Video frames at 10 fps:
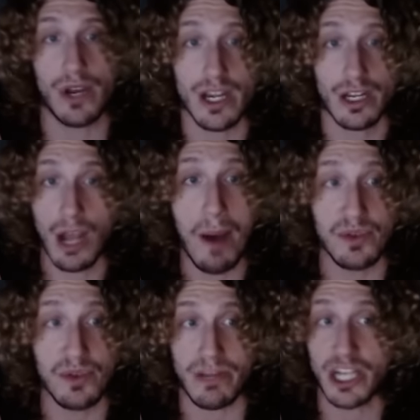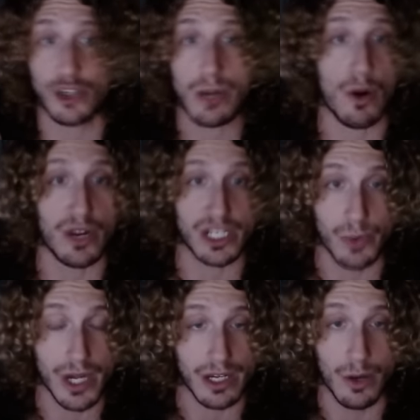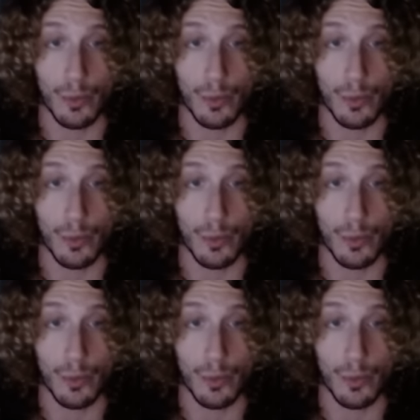We didn't come up with the B Stream going to Sweden.